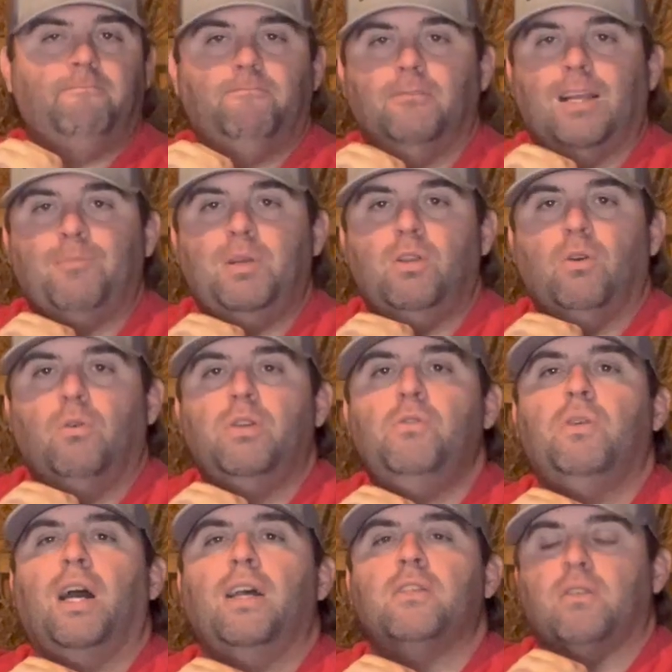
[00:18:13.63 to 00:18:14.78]
Let me know what you
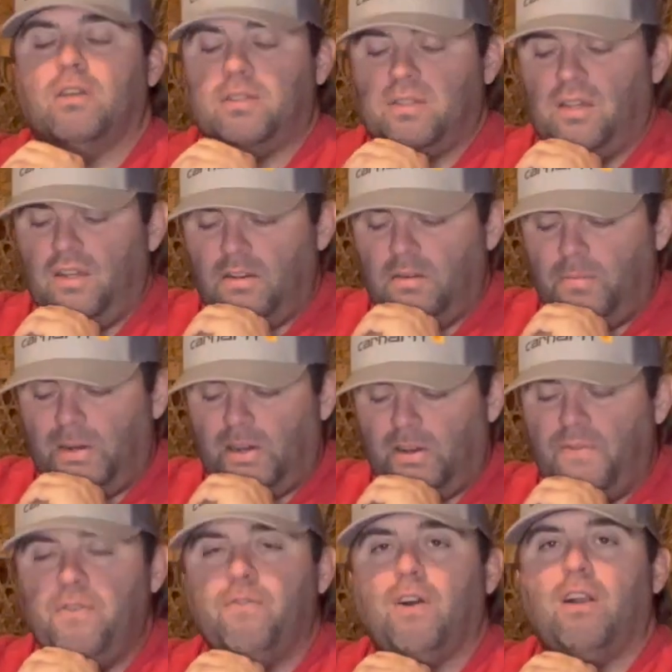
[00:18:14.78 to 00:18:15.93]
guys are excited about.
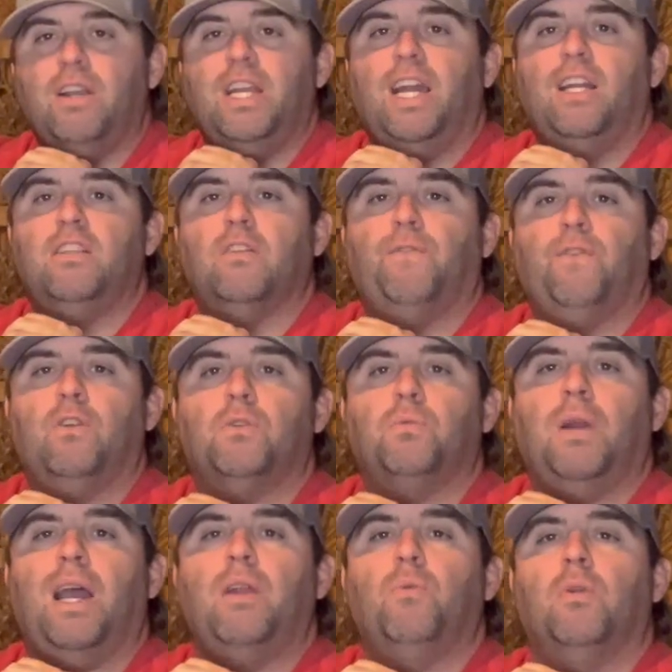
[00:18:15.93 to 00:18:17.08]
If you've already had your first
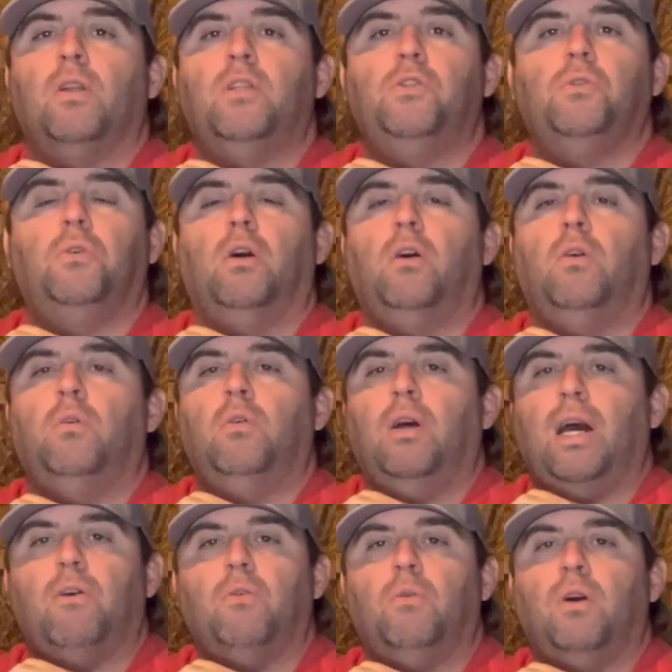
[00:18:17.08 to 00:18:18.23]
ride, where did you go?
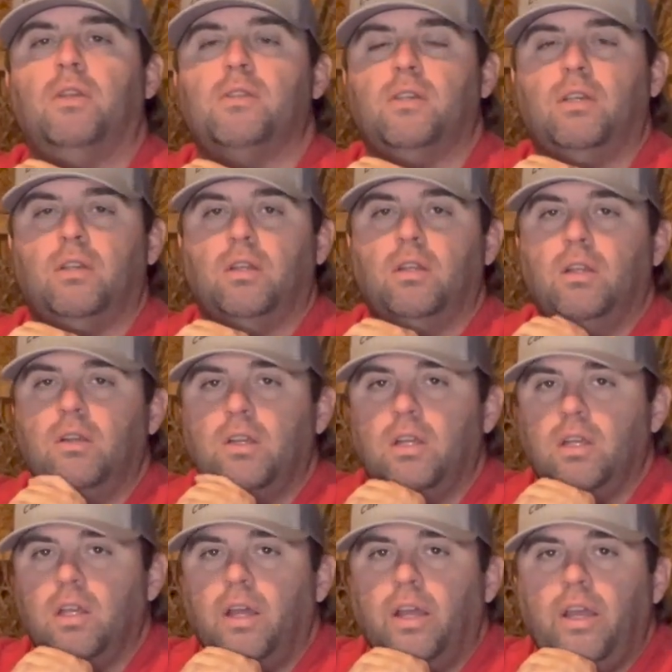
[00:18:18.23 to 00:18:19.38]
How was it?
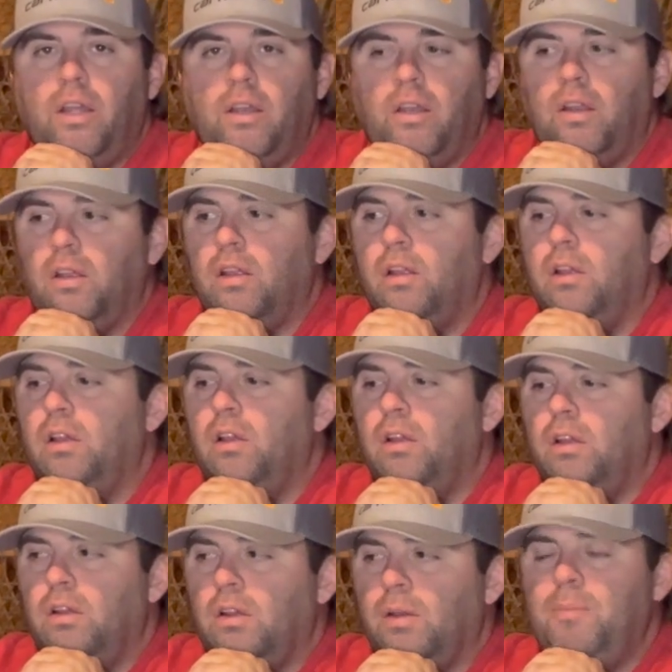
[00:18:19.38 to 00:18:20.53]
And
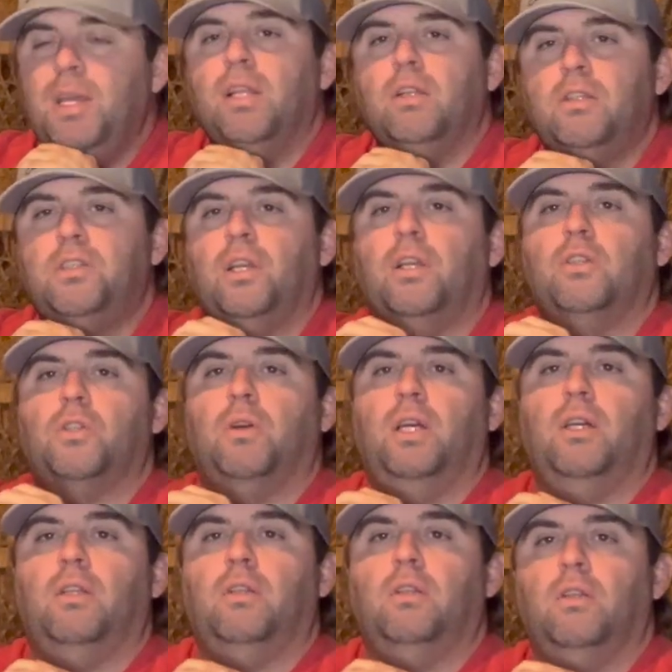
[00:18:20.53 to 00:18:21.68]
give me a legit
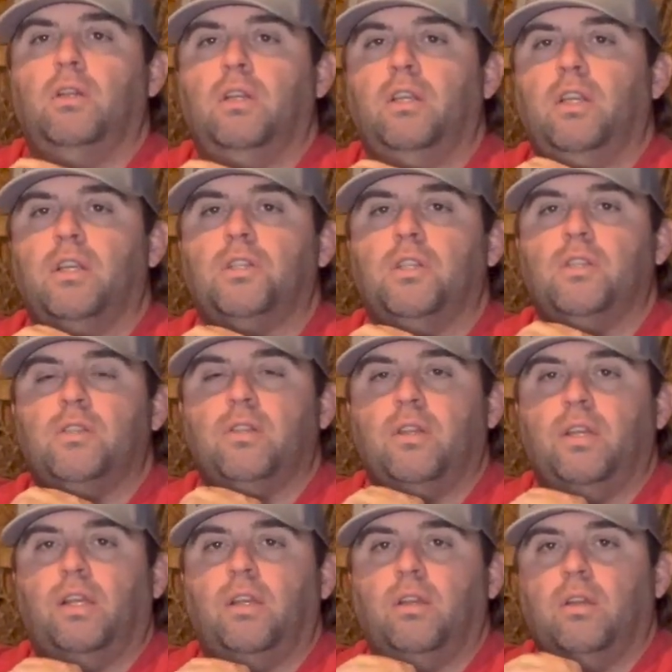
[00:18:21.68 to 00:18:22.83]
trail conditions.
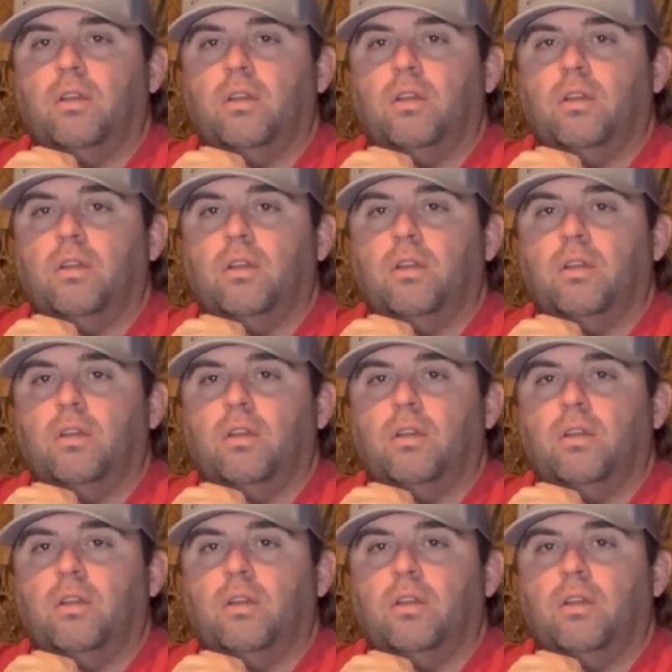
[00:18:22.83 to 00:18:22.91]
Like,